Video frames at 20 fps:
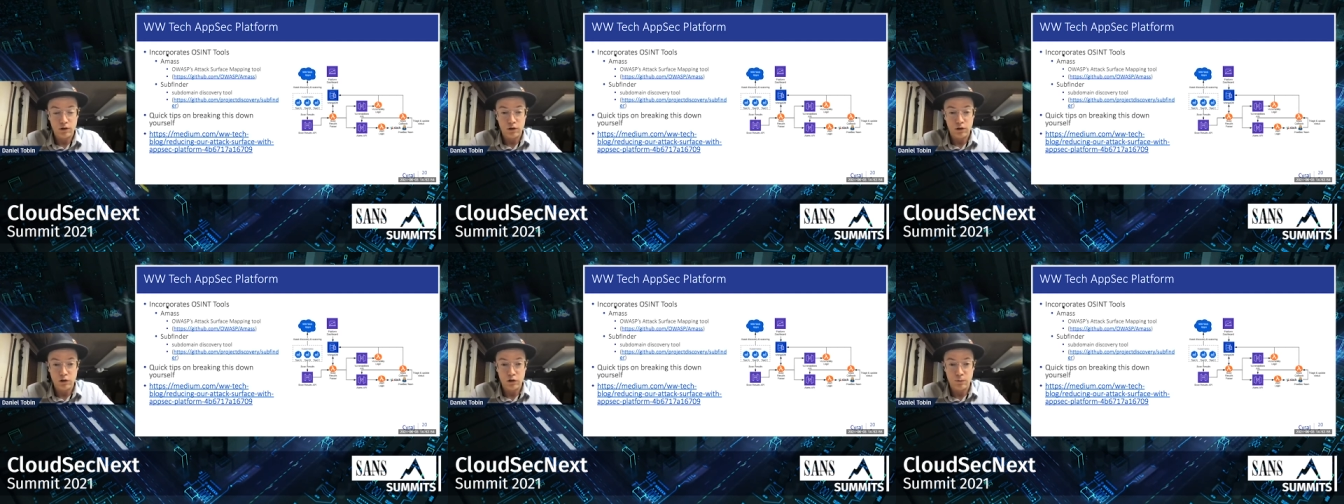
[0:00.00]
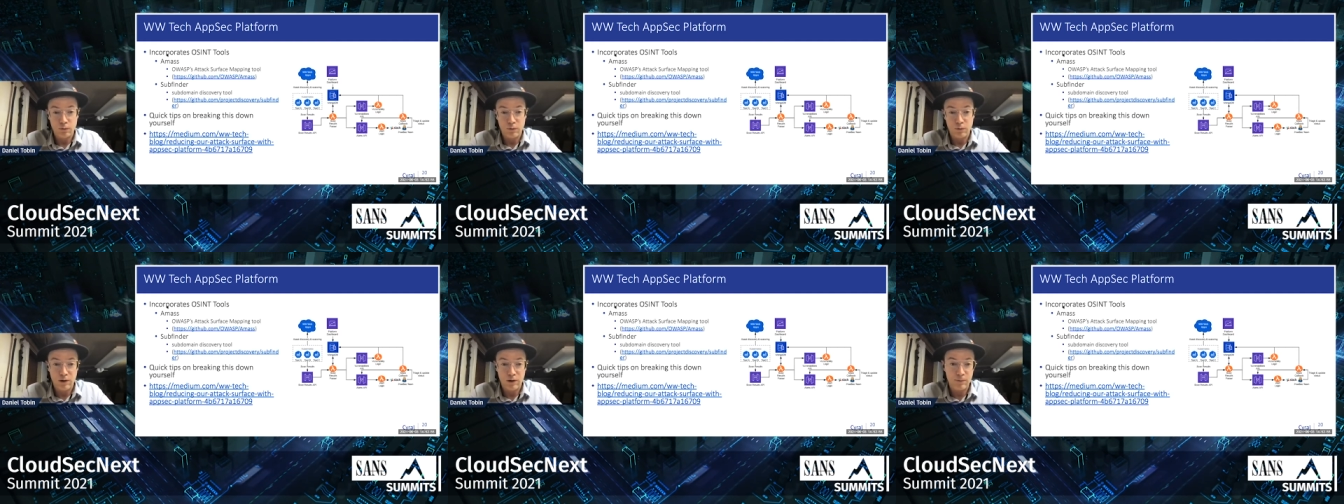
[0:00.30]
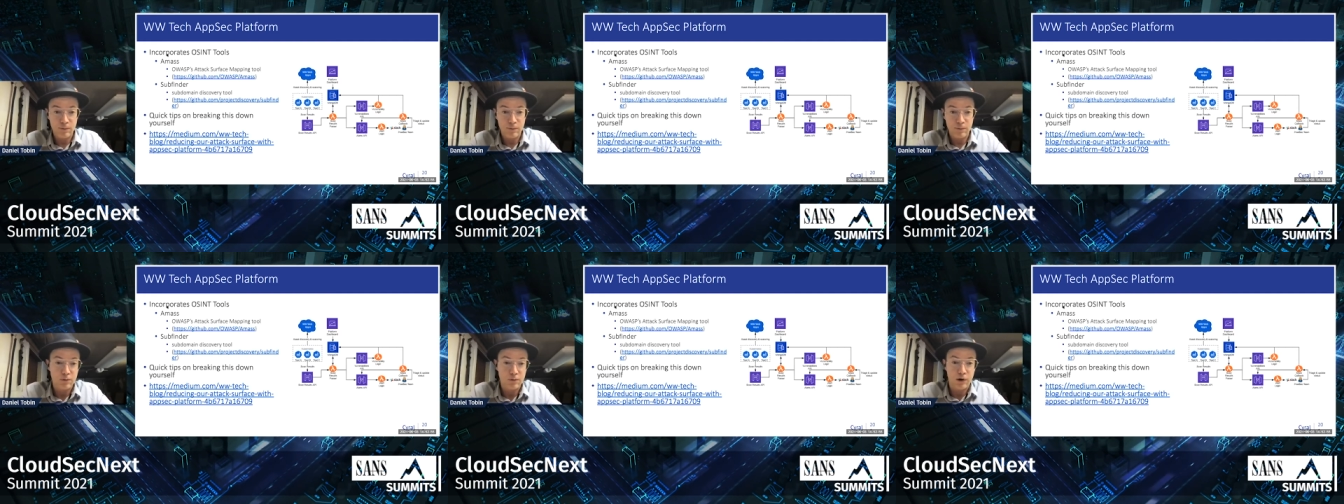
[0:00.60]
you may be
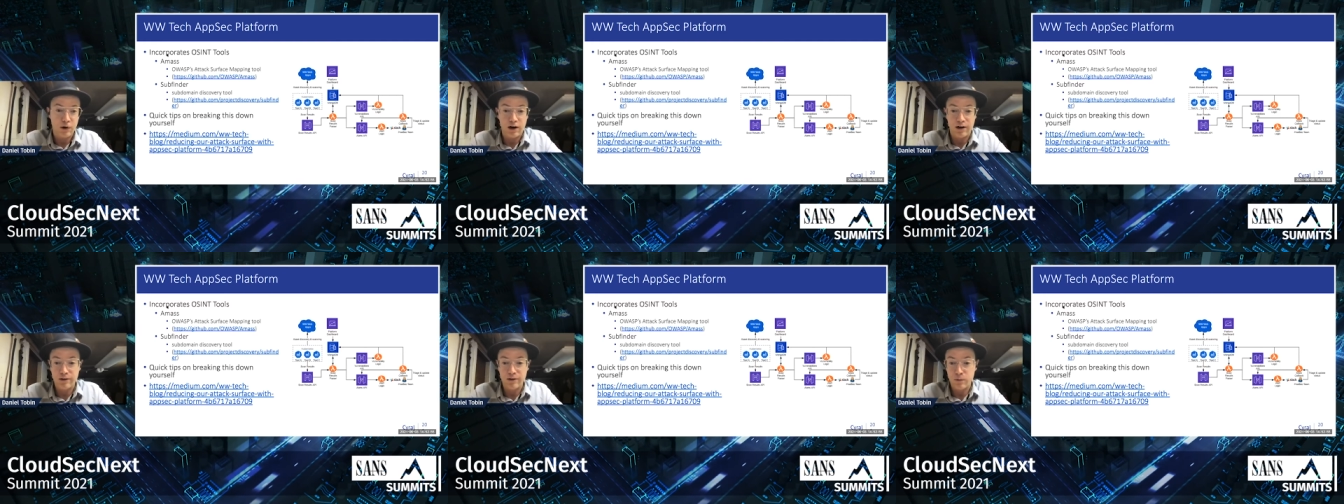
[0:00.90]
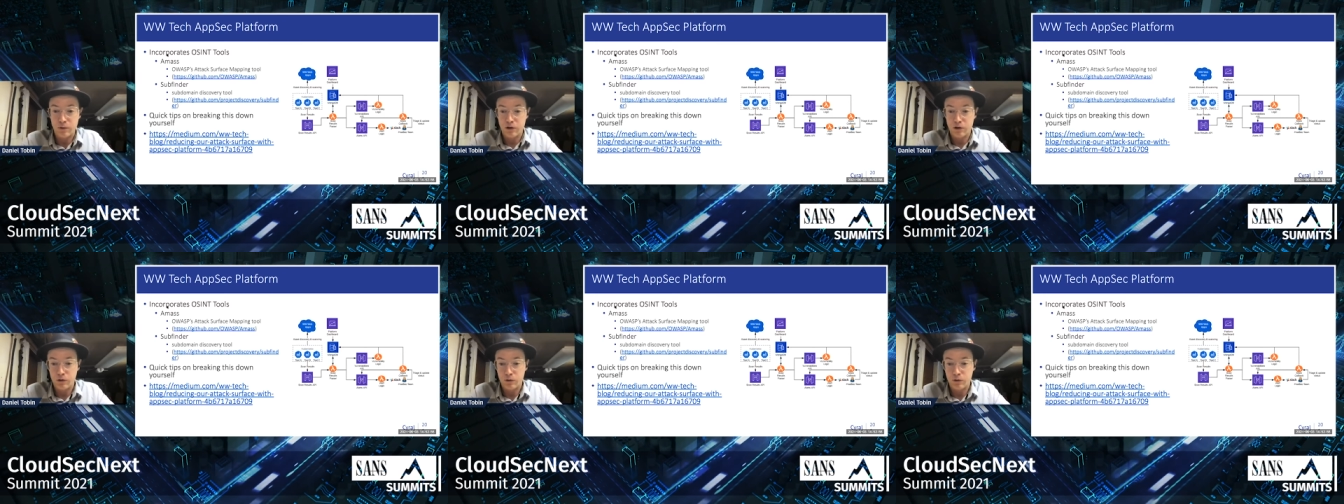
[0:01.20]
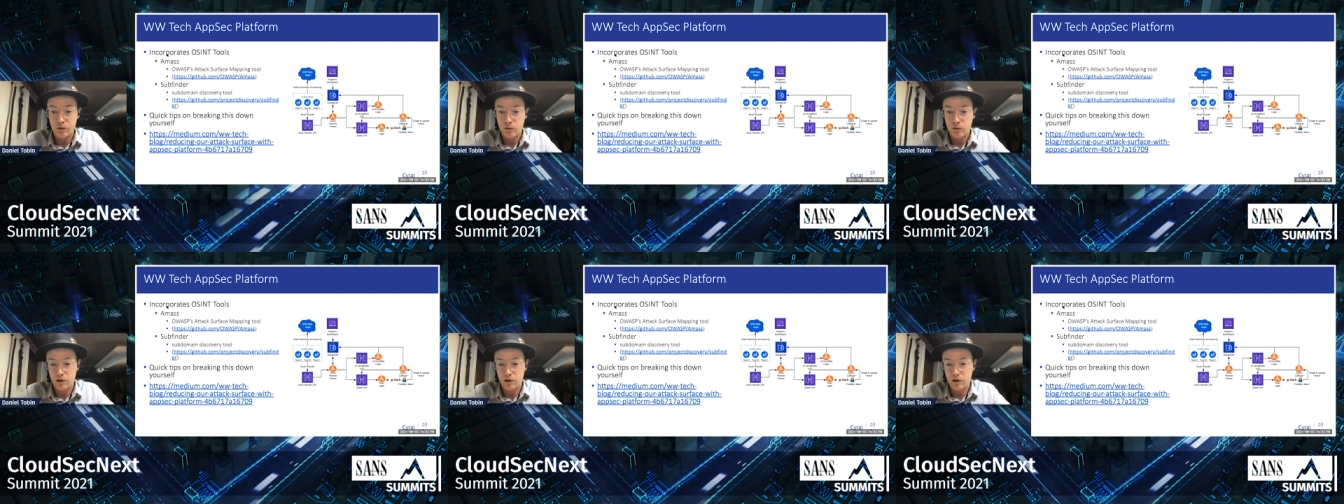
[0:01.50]
surprised what you,
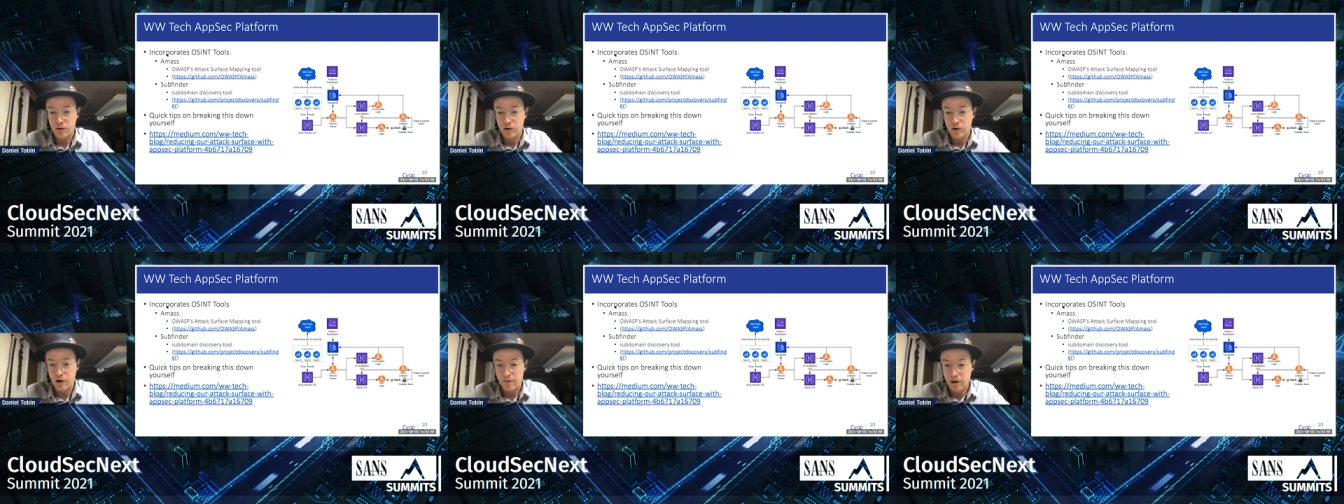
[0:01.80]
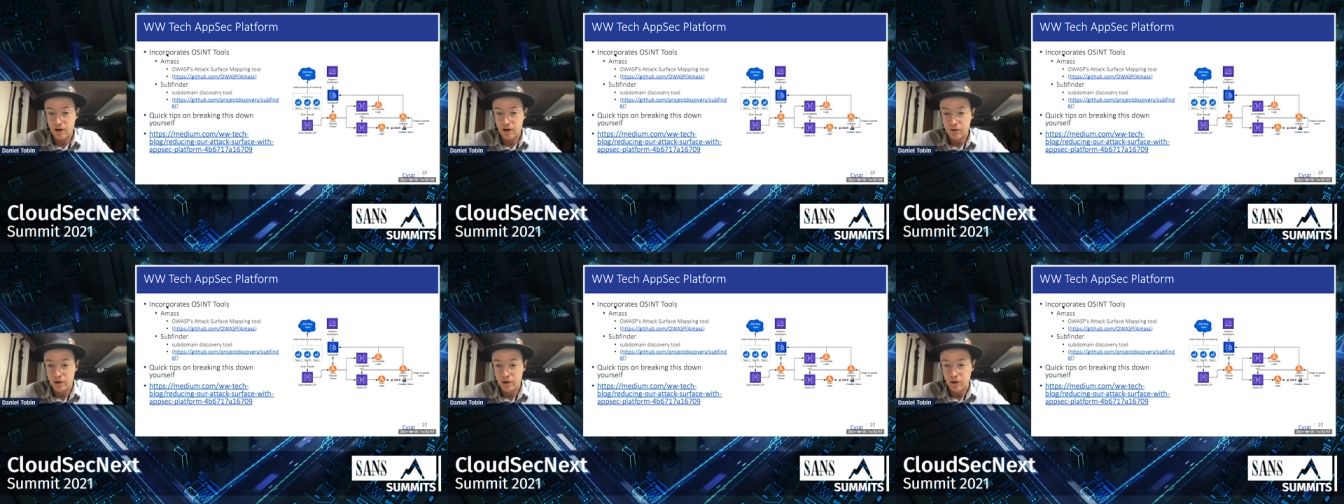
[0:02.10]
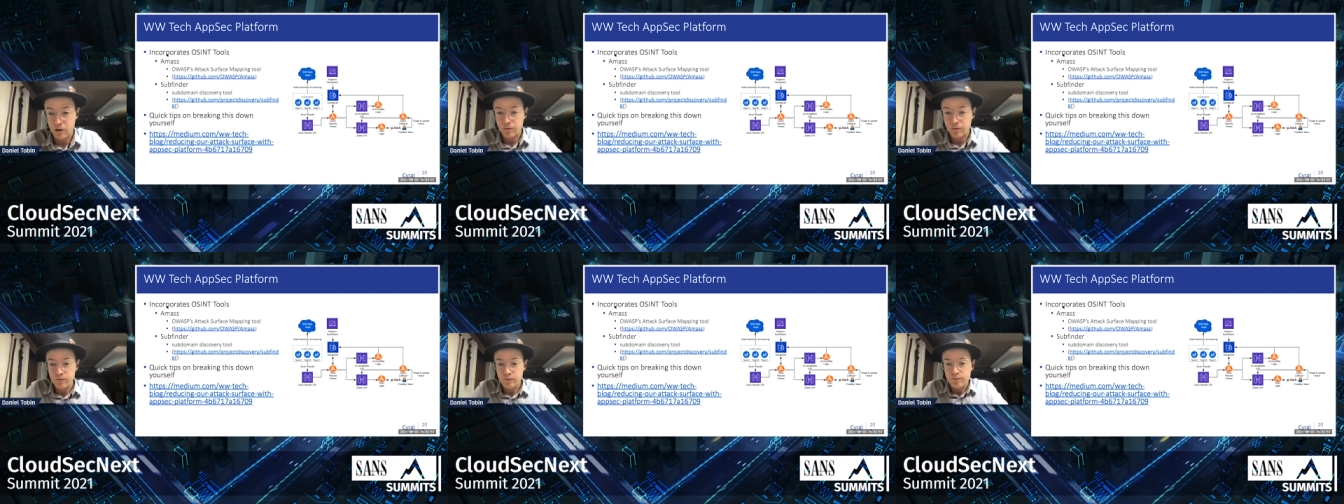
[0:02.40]
what you have out there.